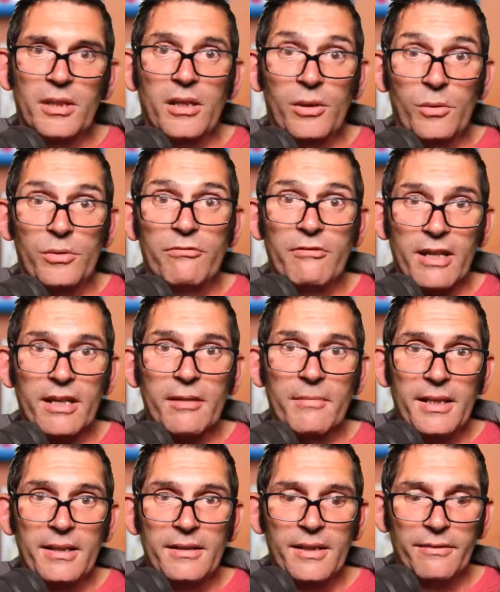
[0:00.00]
I would
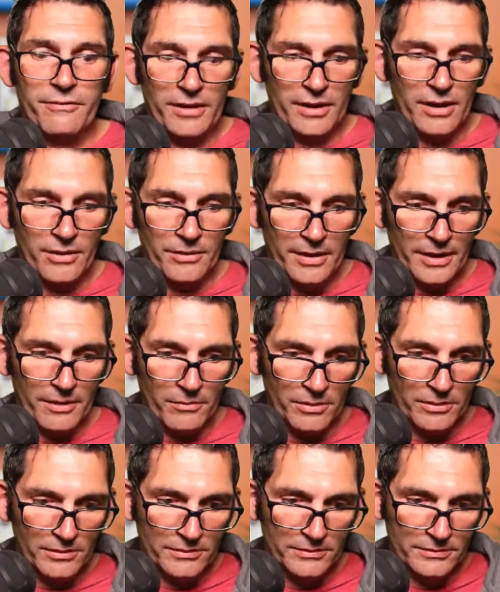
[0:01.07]
recommend definitely go and get
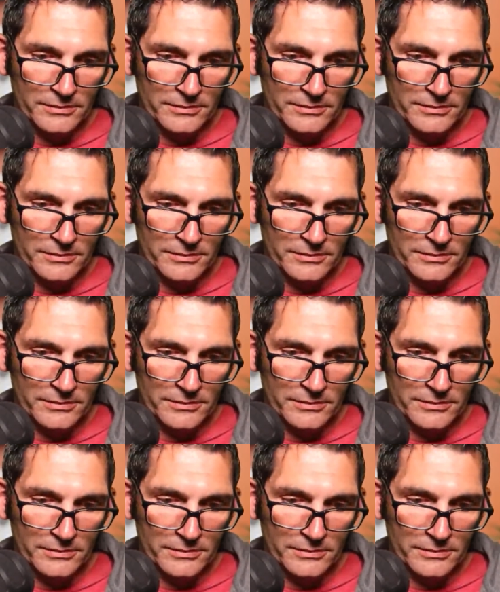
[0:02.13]
one.